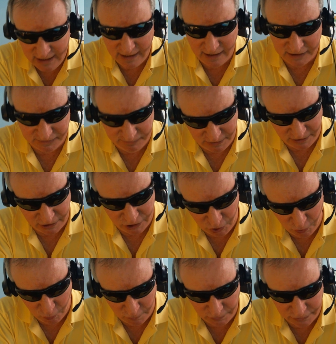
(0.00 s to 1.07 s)
has been
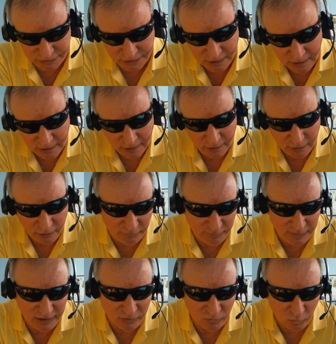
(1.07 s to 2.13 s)
accused of
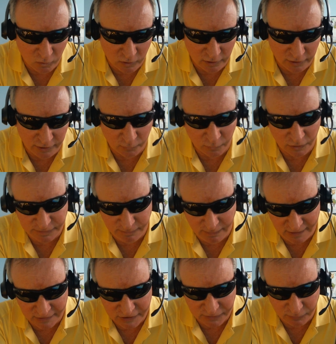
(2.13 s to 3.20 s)
being the one
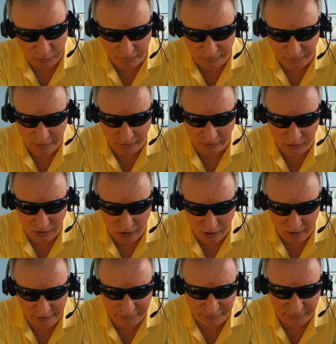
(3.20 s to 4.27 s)
responsible for the
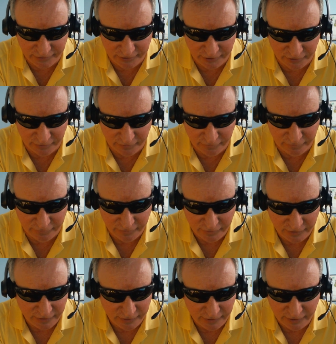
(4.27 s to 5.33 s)
loss of,
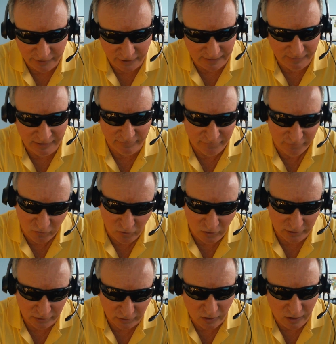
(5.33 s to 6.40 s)

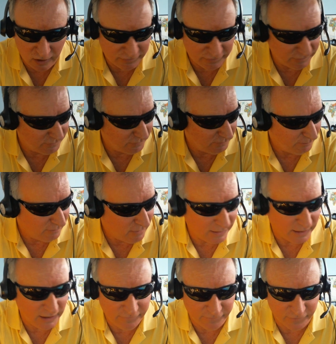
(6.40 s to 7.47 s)
fraud, loss of
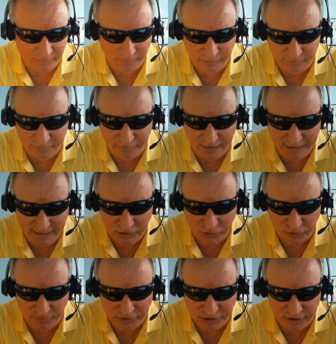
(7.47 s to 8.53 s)
money from
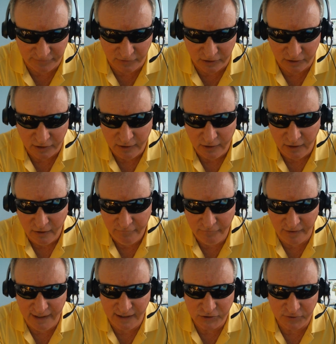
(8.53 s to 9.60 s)
Financial Pacific.
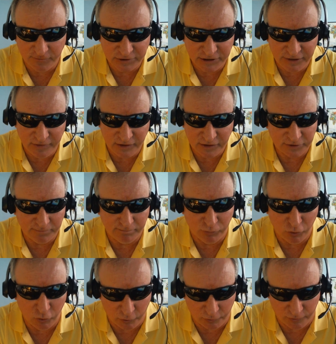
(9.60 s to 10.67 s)
Financial Pacific is a
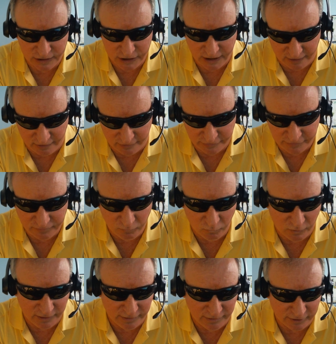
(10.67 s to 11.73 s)
brokerage house.
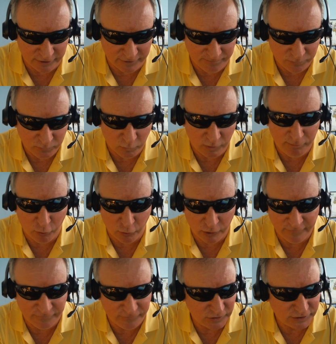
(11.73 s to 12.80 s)
When the
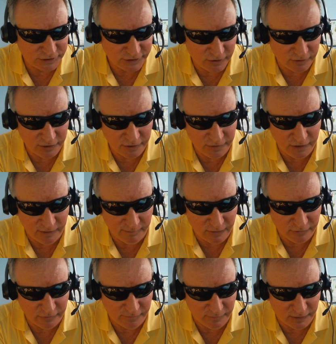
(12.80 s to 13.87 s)
reporting first started, the
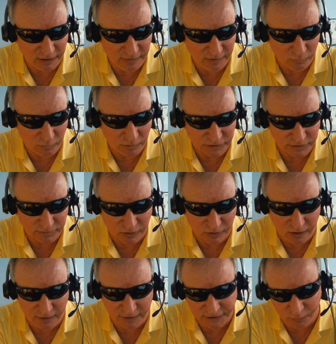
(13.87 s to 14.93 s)
amount of money that was
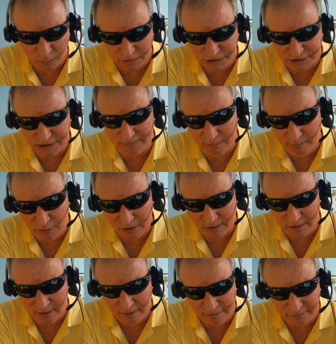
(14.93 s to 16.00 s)
lost was $7
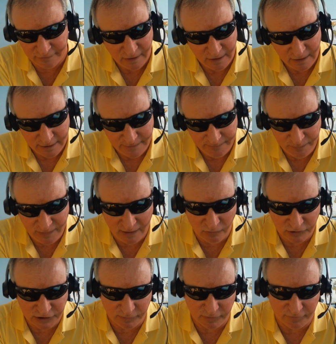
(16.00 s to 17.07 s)
million. Now
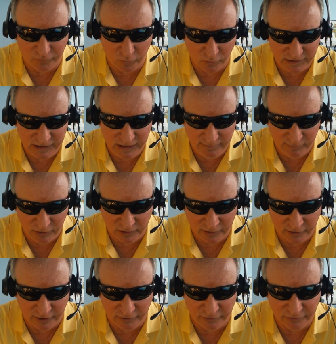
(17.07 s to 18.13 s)
it's up to $14 million.